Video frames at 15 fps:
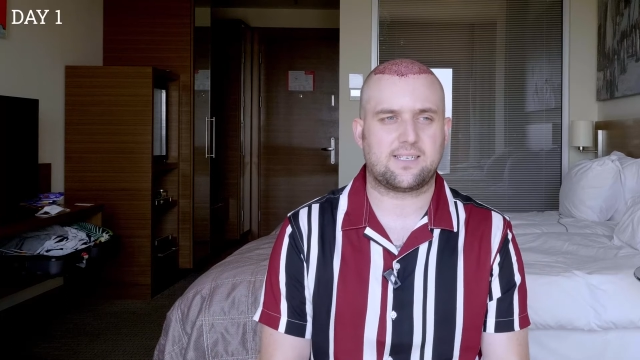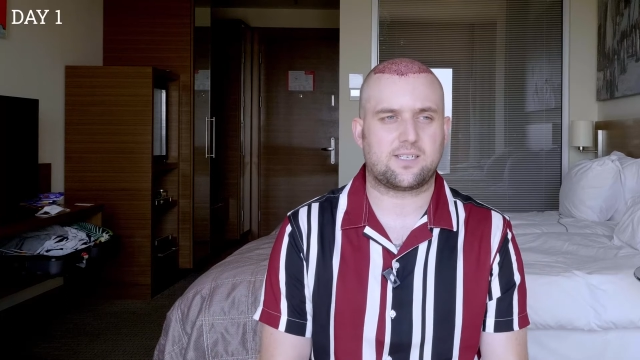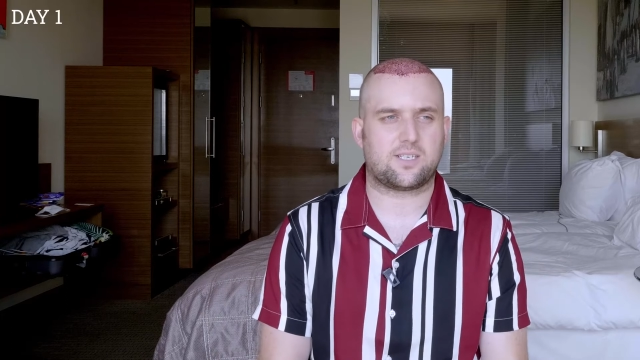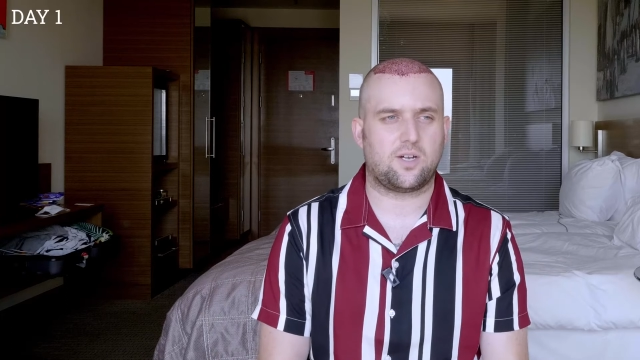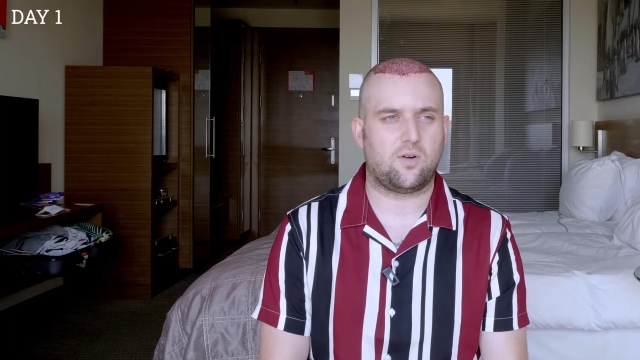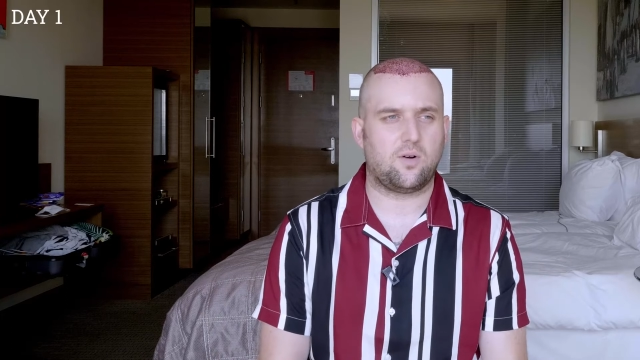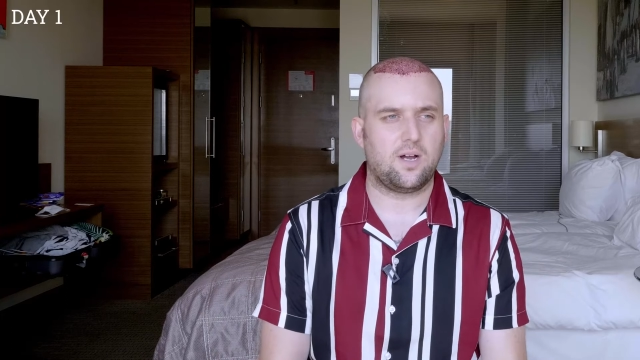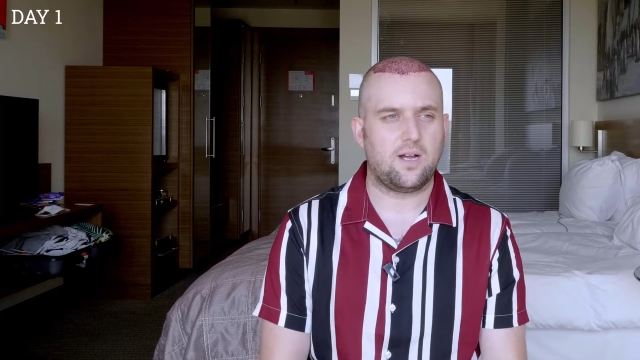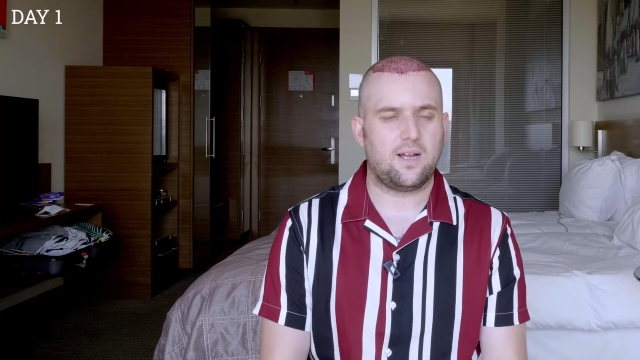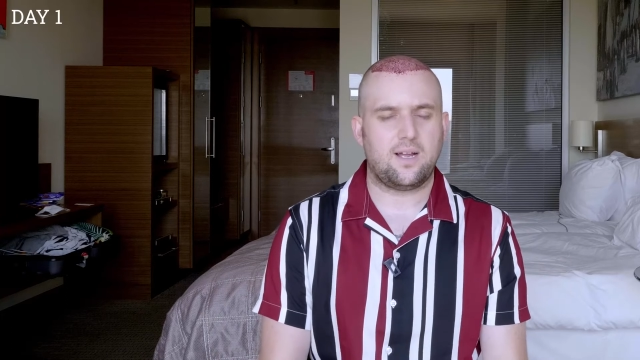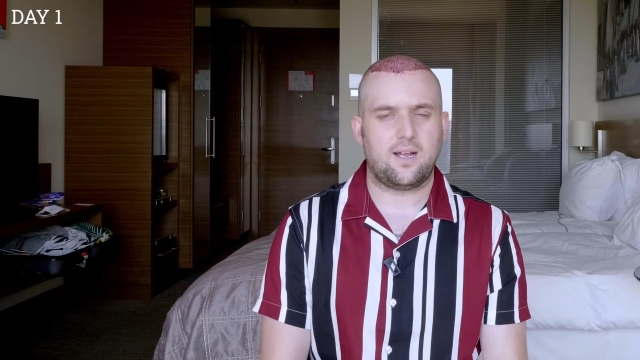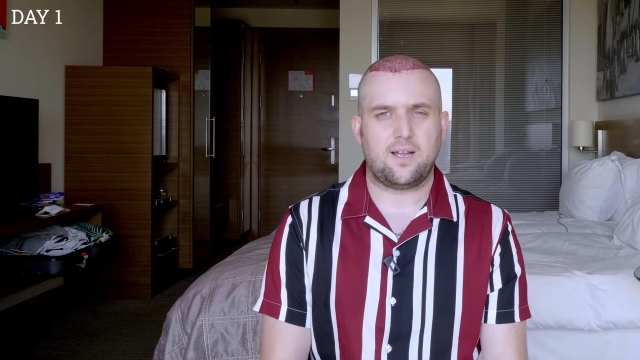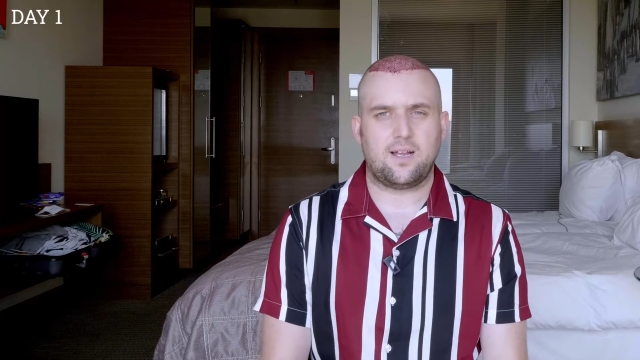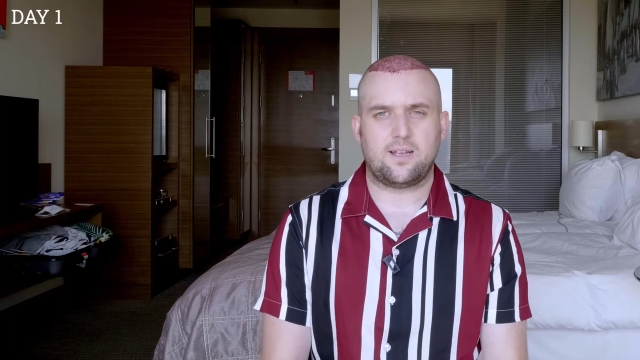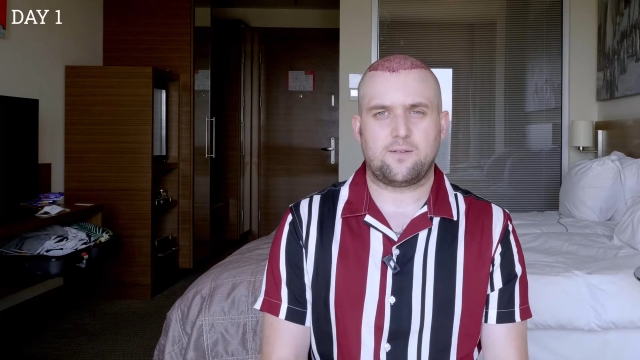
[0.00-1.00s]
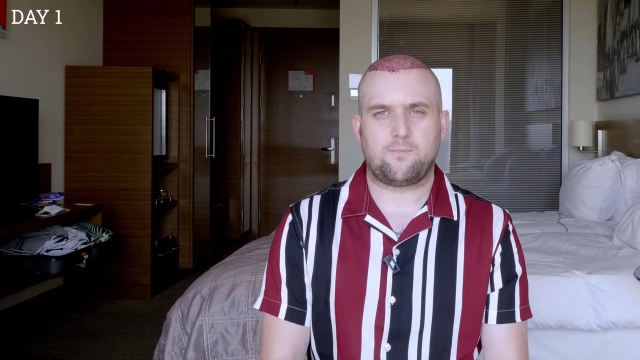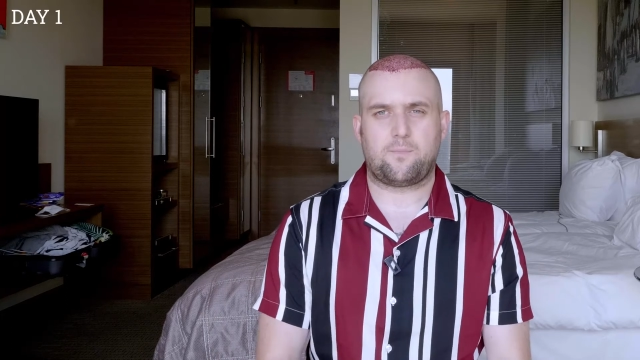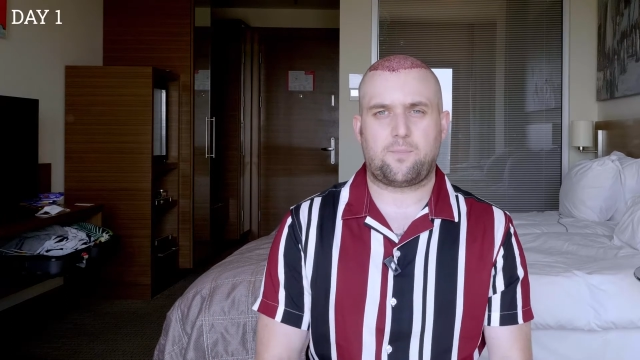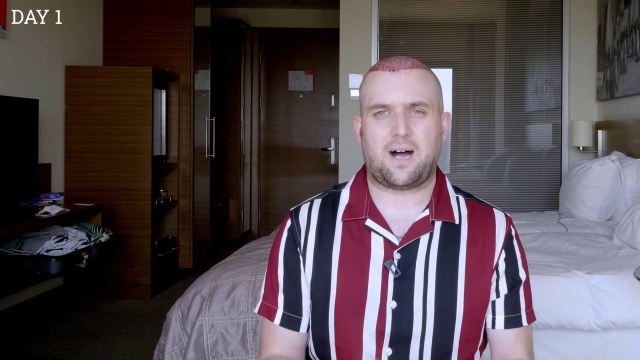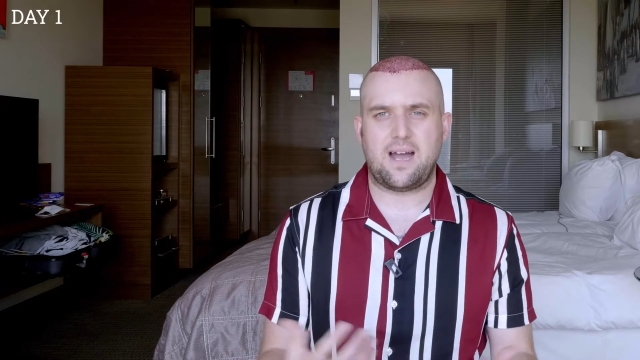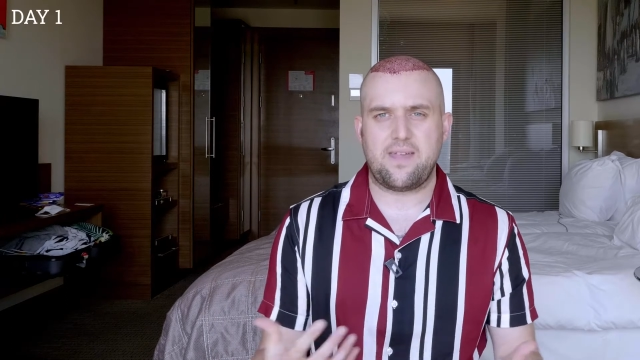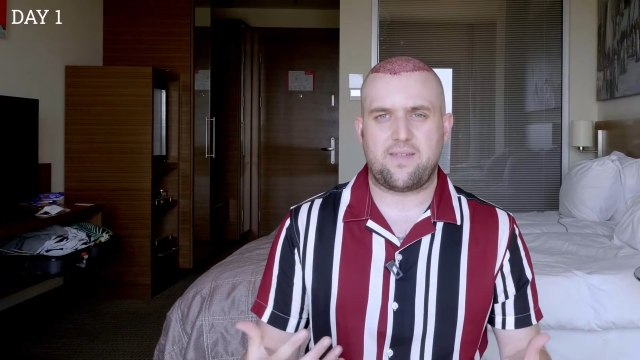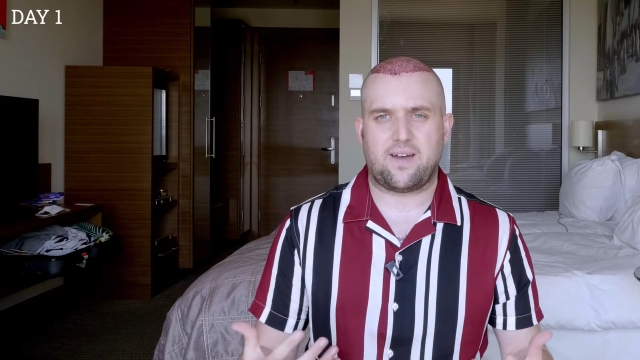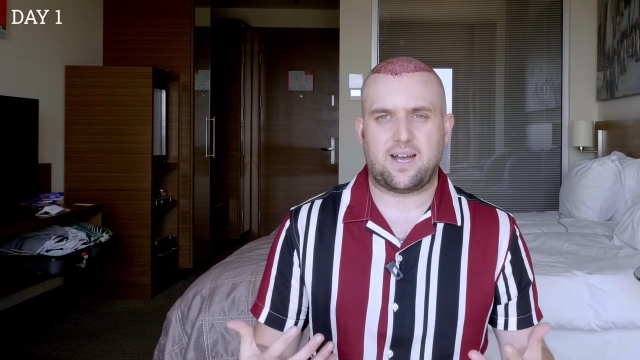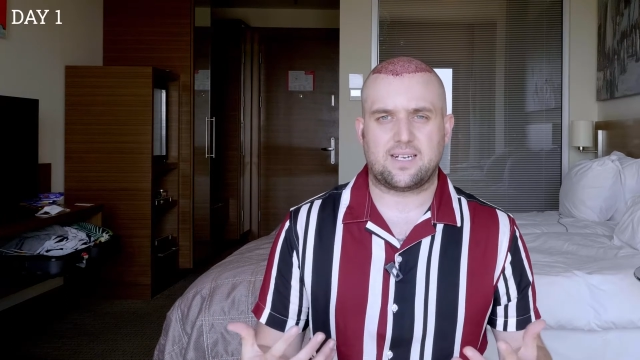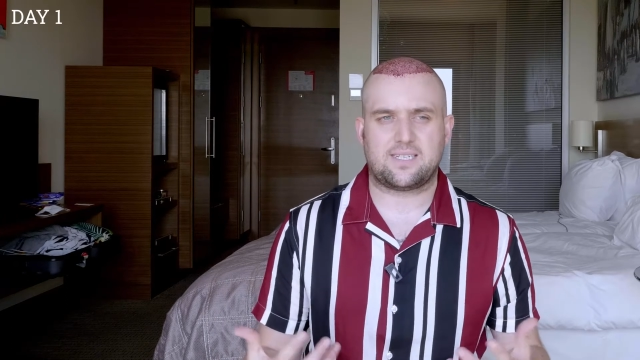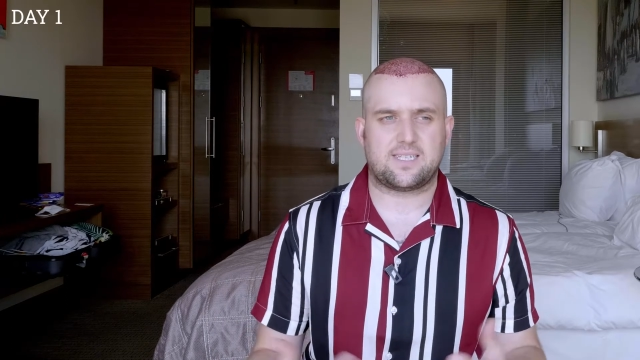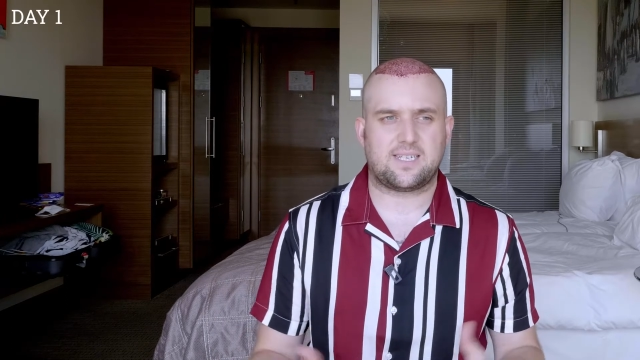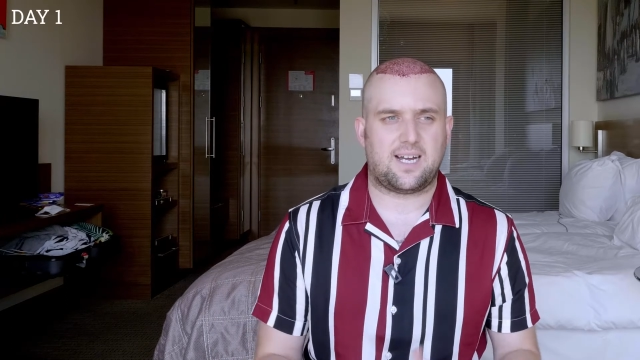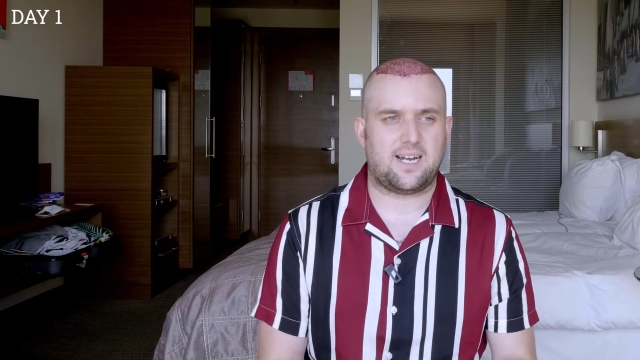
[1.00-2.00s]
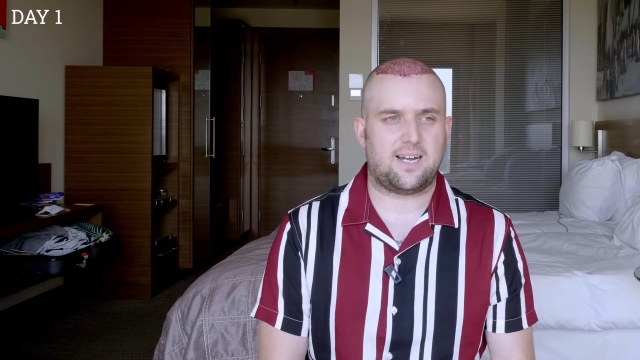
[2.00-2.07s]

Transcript: So by that,